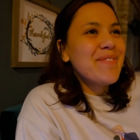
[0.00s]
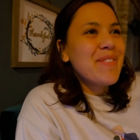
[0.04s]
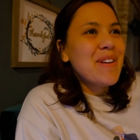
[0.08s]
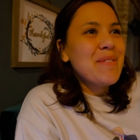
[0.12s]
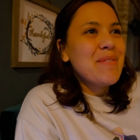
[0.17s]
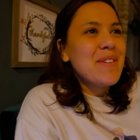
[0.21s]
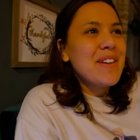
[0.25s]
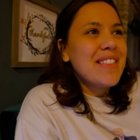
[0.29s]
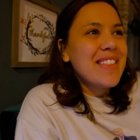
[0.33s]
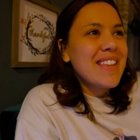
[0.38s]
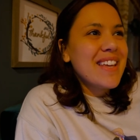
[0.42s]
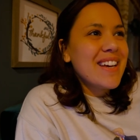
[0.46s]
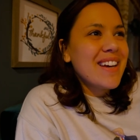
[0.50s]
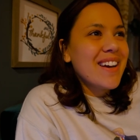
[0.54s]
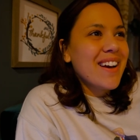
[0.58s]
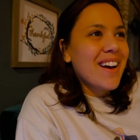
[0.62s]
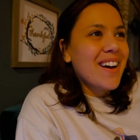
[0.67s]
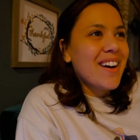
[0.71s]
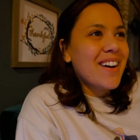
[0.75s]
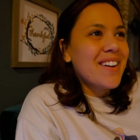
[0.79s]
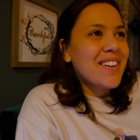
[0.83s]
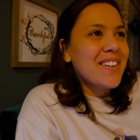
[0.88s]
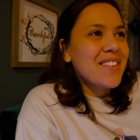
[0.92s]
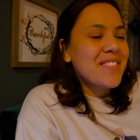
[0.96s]
made me think
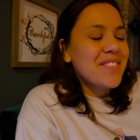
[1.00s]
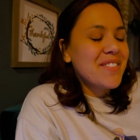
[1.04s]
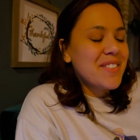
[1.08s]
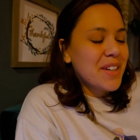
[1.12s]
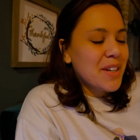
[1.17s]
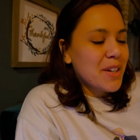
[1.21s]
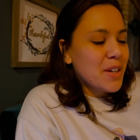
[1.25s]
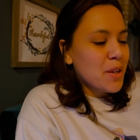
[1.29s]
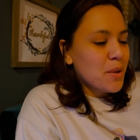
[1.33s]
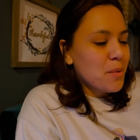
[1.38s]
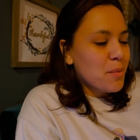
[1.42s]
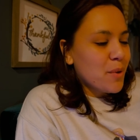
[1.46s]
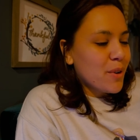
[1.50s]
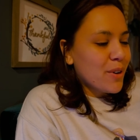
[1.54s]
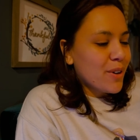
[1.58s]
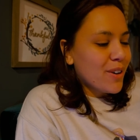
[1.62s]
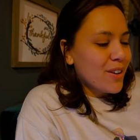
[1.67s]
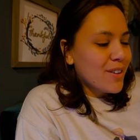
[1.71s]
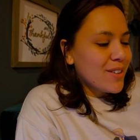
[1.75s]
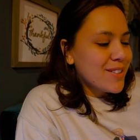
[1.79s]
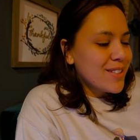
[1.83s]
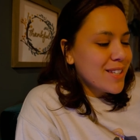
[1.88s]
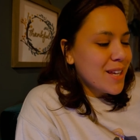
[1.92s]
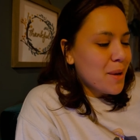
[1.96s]
of the Gilmore
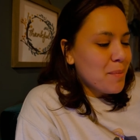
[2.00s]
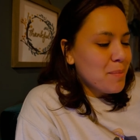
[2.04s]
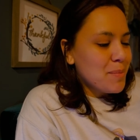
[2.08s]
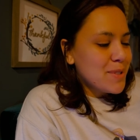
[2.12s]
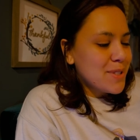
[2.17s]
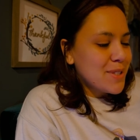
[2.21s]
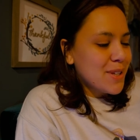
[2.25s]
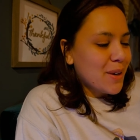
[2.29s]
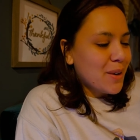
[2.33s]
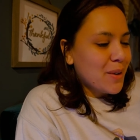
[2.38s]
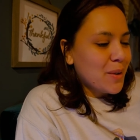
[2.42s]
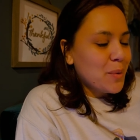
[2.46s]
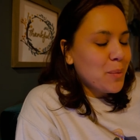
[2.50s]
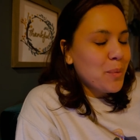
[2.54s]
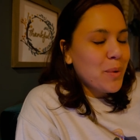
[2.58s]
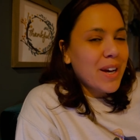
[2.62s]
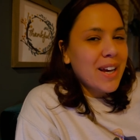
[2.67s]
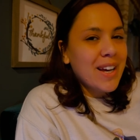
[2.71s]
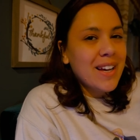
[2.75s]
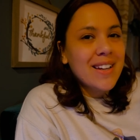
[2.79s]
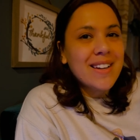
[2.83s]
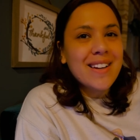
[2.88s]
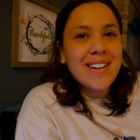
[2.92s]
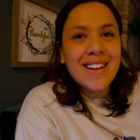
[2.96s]
Girls episode
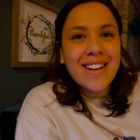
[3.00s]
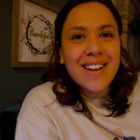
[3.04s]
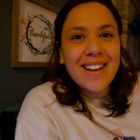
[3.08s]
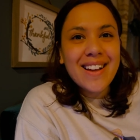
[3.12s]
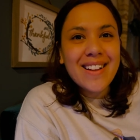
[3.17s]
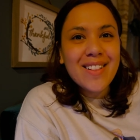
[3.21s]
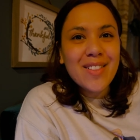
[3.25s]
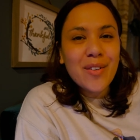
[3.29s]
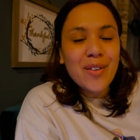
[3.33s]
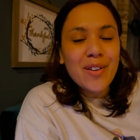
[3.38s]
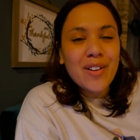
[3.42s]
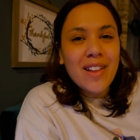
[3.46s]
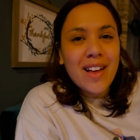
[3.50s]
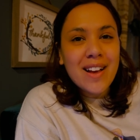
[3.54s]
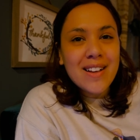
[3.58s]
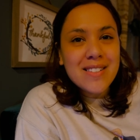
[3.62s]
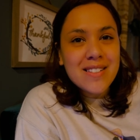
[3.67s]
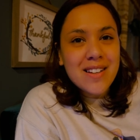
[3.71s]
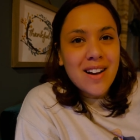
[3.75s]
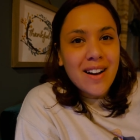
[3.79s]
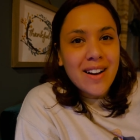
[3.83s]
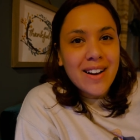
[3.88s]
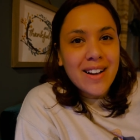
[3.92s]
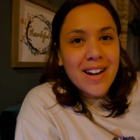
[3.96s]
when Lorelai's
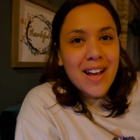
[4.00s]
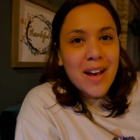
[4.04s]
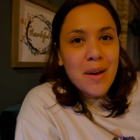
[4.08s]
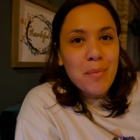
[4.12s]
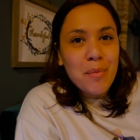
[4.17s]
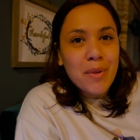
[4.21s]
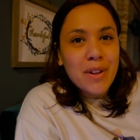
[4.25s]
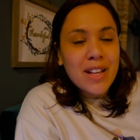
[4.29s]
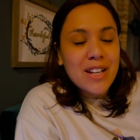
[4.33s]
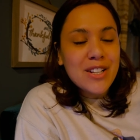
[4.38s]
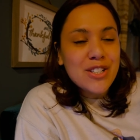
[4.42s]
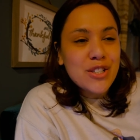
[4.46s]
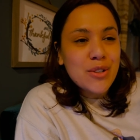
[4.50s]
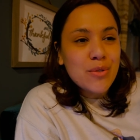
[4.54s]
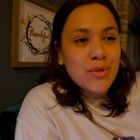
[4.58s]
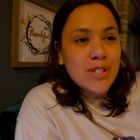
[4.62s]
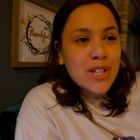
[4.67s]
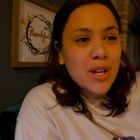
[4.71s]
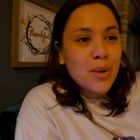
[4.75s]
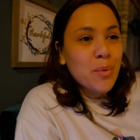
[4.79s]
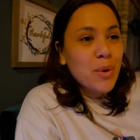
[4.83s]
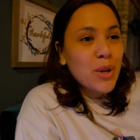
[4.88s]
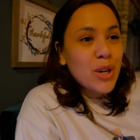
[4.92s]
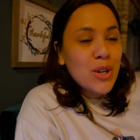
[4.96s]
talking to Emily and she was
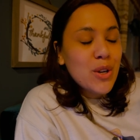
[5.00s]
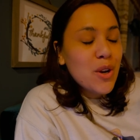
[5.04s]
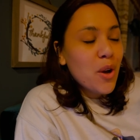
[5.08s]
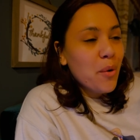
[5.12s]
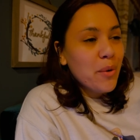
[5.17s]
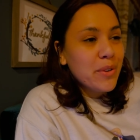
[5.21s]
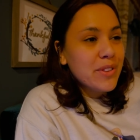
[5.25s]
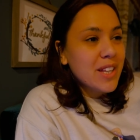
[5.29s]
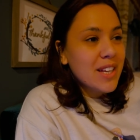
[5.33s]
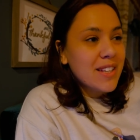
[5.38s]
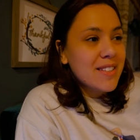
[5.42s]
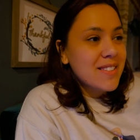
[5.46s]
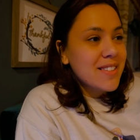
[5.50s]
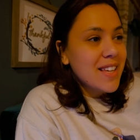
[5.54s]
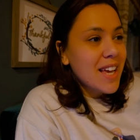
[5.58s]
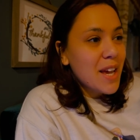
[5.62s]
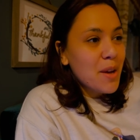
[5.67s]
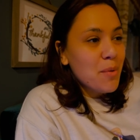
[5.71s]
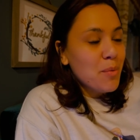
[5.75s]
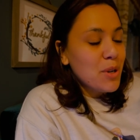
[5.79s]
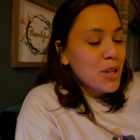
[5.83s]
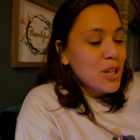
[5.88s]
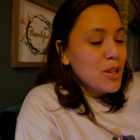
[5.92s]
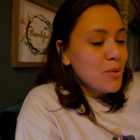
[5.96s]
like, well, you know what they say
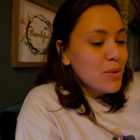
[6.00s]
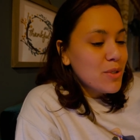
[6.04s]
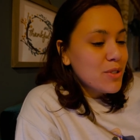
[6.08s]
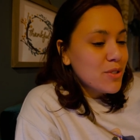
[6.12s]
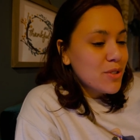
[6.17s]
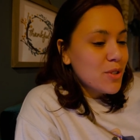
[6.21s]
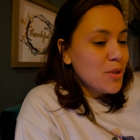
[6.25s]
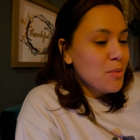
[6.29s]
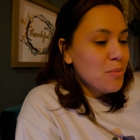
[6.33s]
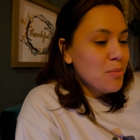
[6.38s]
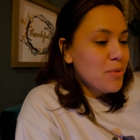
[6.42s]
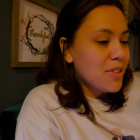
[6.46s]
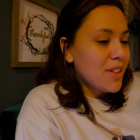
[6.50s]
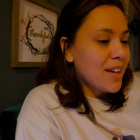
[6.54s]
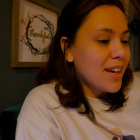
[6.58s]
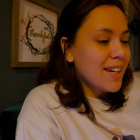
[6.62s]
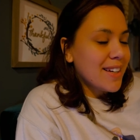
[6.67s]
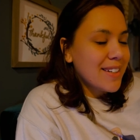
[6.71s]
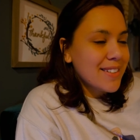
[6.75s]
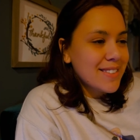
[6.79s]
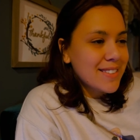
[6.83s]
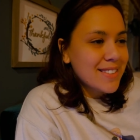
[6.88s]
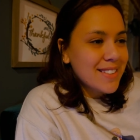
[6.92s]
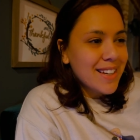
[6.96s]
when you assume
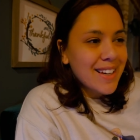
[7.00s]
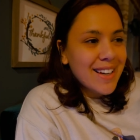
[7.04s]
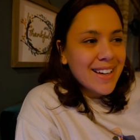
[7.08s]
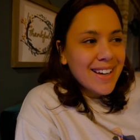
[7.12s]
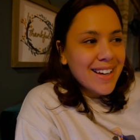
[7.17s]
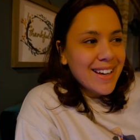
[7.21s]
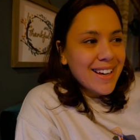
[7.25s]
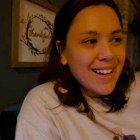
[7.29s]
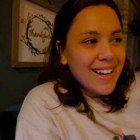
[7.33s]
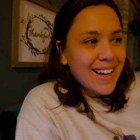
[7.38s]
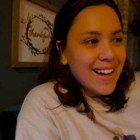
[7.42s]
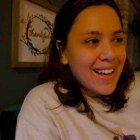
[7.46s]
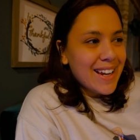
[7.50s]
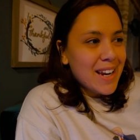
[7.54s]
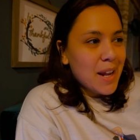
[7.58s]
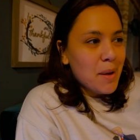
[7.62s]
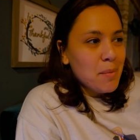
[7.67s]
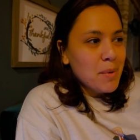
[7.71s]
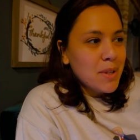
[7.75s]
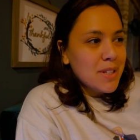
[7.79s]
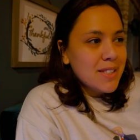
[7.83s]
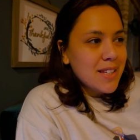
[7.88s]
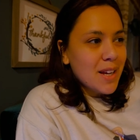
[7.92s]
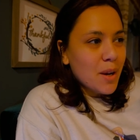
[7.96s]
things. And
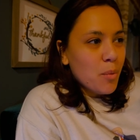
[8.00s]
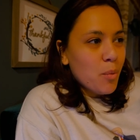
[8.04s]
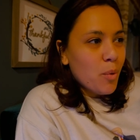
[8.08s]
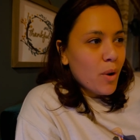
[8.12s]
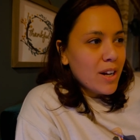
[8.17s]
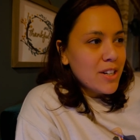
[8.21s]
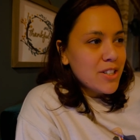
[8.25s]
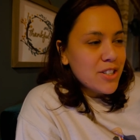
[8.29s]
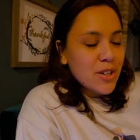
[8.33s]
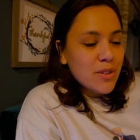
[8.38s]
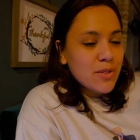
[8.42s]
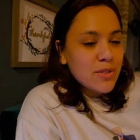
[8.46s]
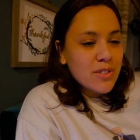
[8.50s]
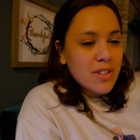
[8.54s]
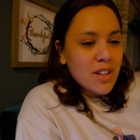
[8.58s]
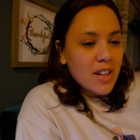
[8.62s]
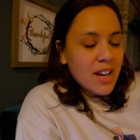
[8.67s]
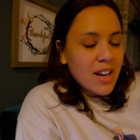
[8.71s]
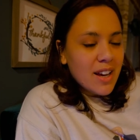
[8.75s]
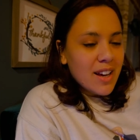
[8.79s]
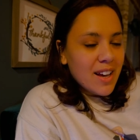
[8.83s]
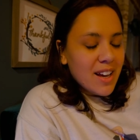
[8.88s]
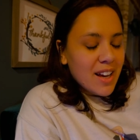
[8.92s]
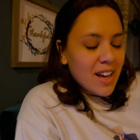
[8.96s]
Emily's like, what? And she goes,
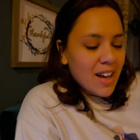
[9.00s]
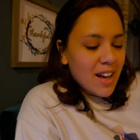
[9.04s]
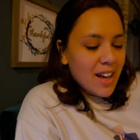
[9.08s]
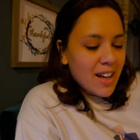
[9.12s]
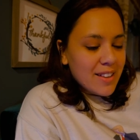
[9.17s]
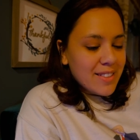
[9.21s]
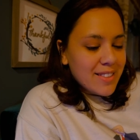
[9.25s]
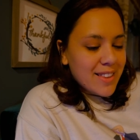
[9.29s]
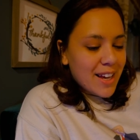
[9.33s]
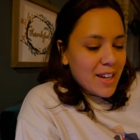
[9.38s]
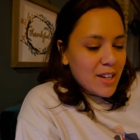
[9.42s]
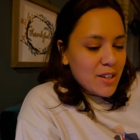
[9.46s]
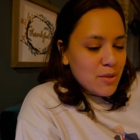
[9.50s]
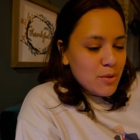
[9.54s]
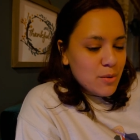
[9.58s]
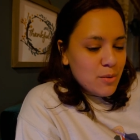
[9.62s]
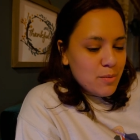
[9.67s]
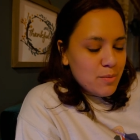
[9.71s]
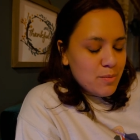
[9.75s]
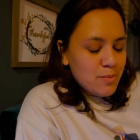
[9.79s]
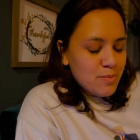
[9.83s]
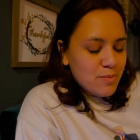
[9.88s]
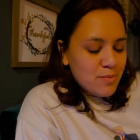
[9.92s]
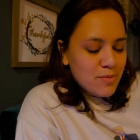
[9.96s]
that
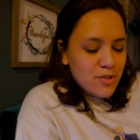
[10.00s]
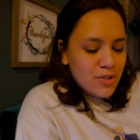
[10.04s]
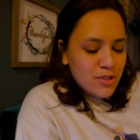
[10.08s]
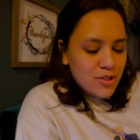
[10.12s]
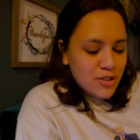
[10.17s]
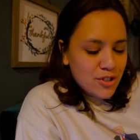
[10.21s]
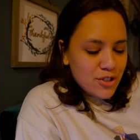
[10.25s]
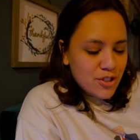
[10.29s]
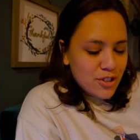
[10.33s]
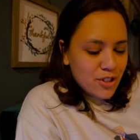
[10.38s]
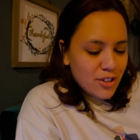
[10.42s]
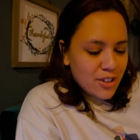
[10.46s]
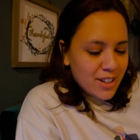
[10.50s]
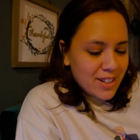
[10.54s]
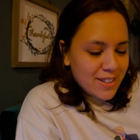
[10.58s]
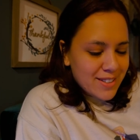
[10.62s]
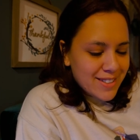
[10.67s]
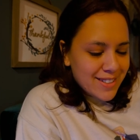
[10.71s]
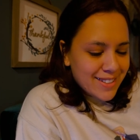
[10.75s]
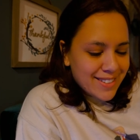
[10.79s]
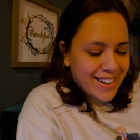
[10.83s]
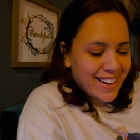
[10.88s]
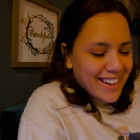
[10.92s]
you shouldn't.